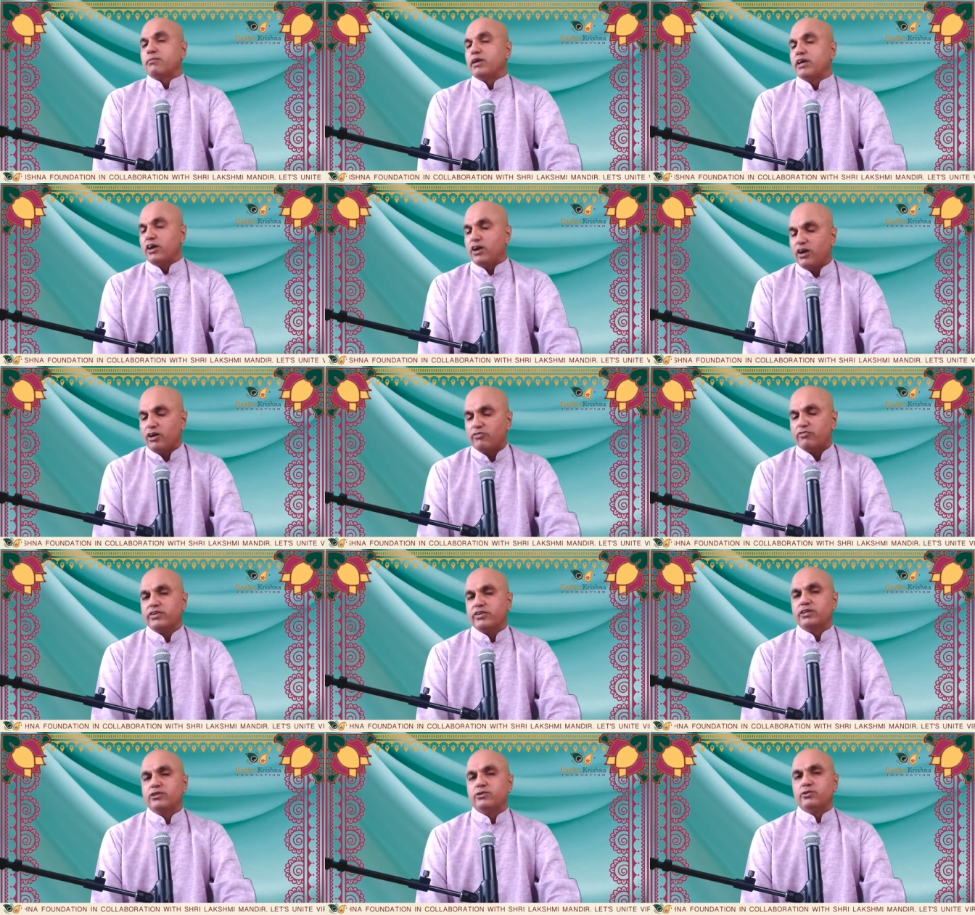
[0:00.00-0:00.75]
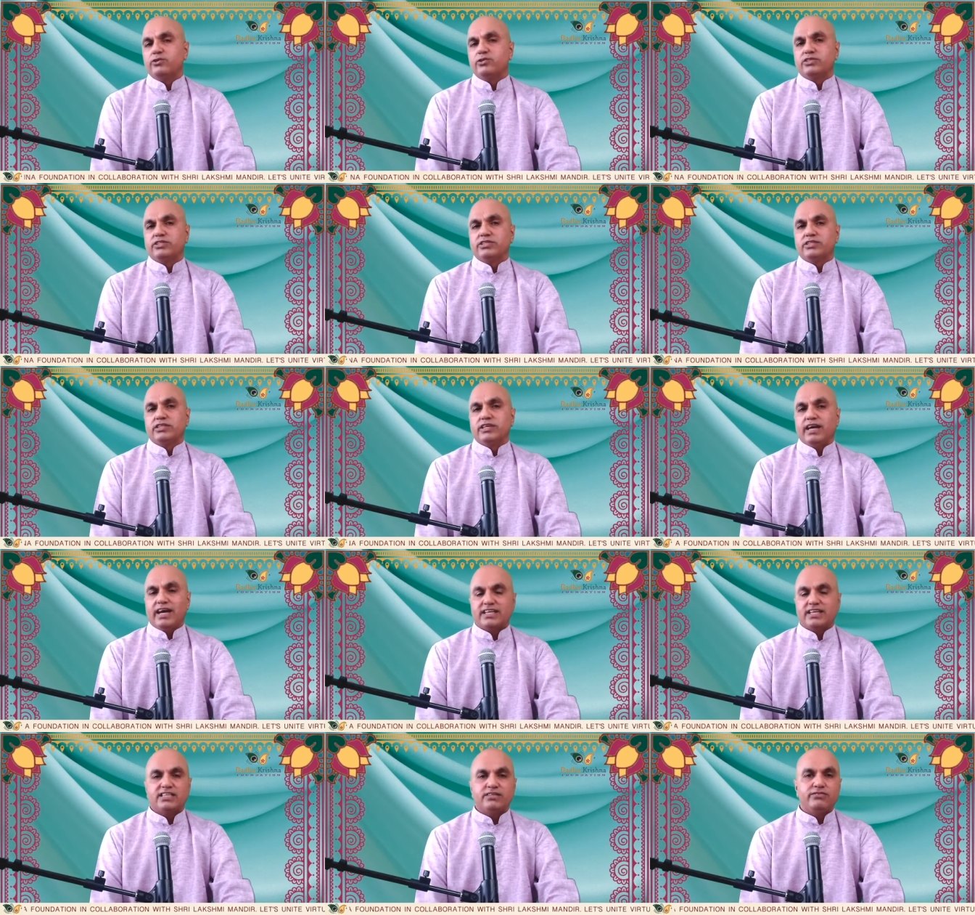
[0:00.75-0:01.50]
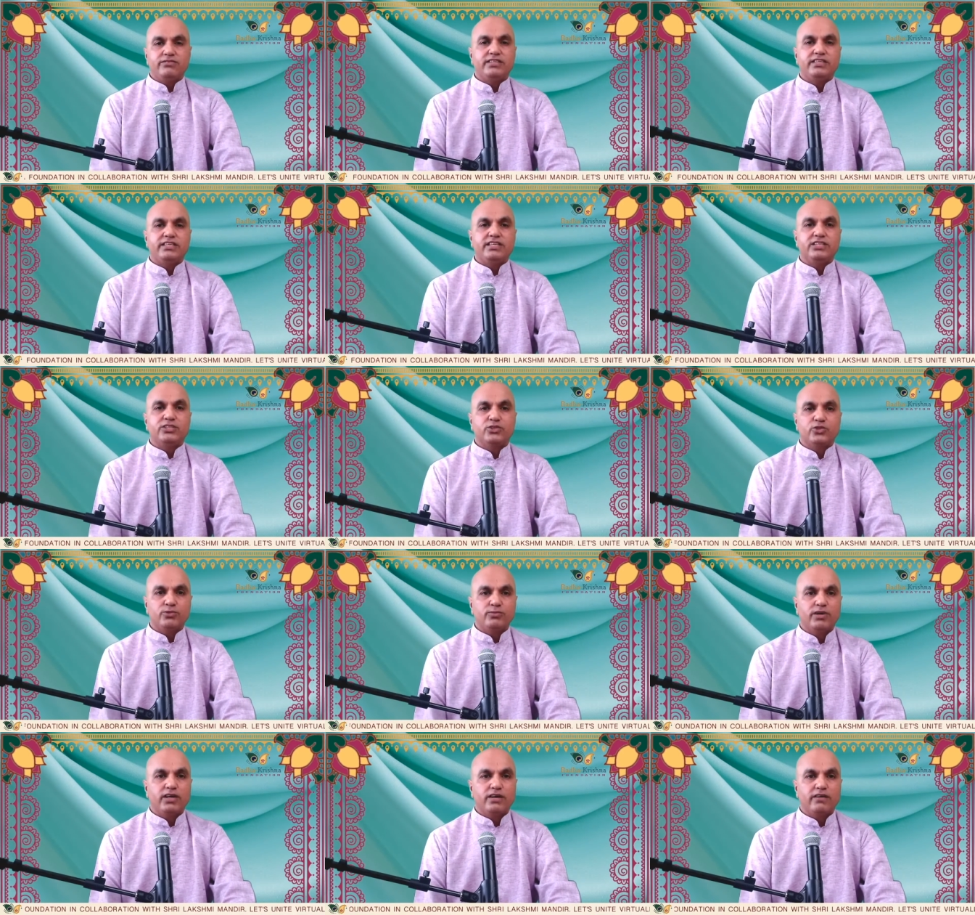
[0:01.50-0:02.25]
And by offering those
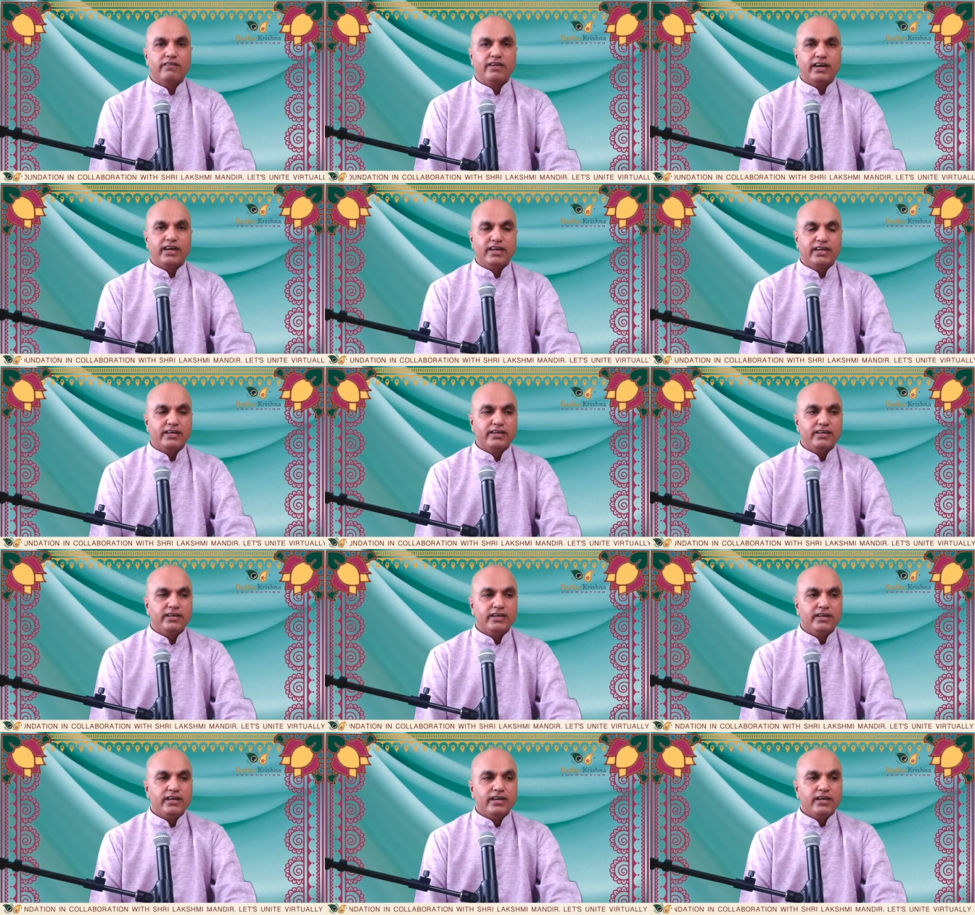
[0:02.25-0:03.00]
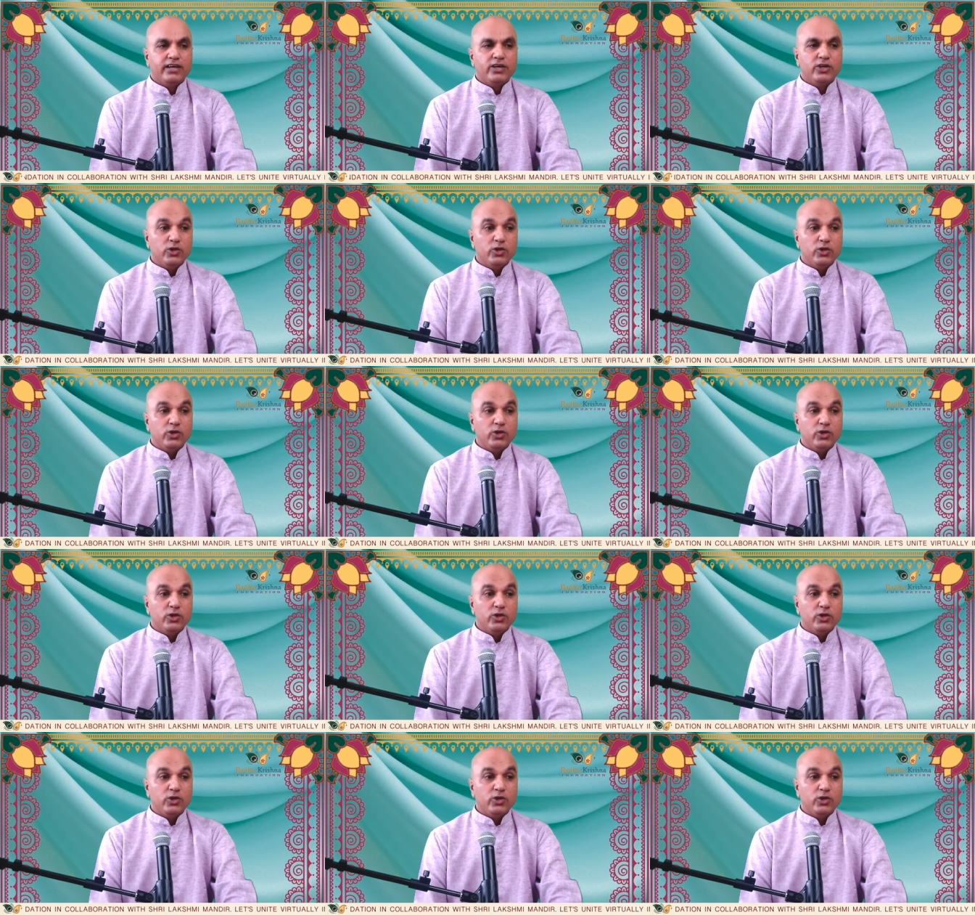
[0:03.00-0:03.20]
activities to Bhagavan,